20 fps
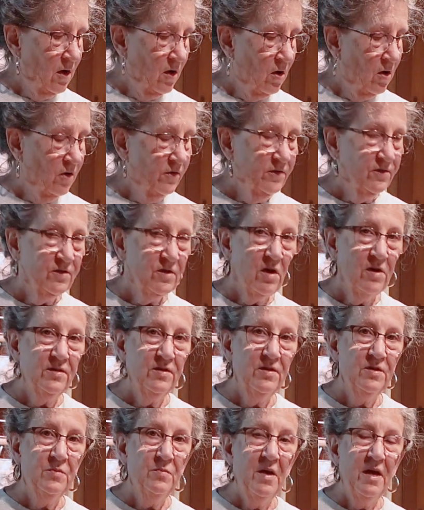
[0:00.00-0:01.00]
All the
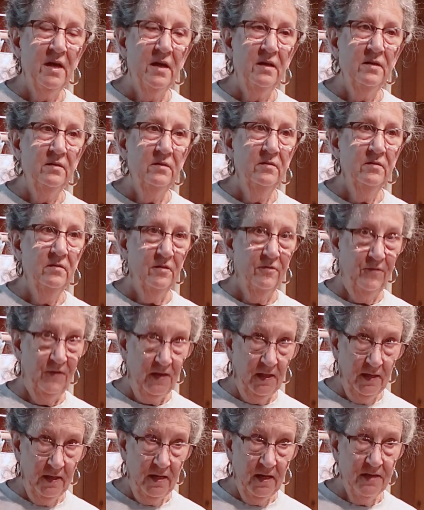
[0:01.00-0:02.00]
sauce is made, the
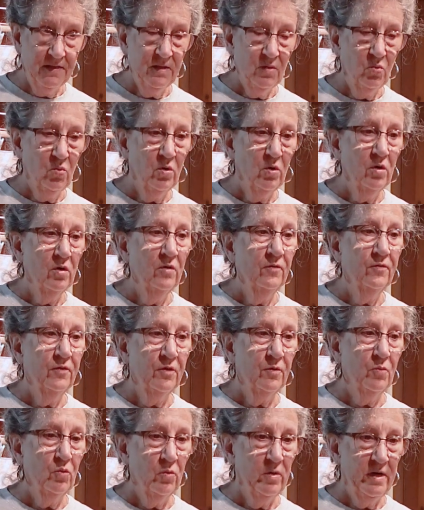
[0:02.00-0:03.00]
filling as it were, for
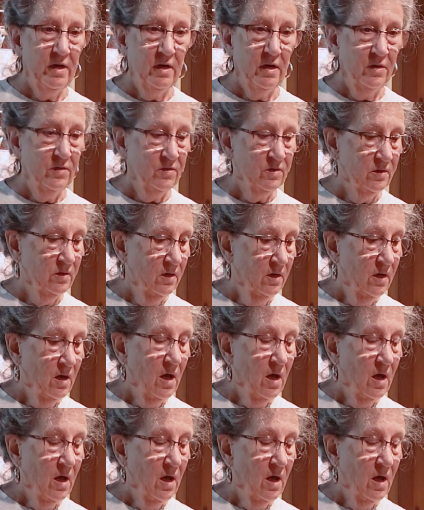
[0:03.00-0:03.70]
the burritos.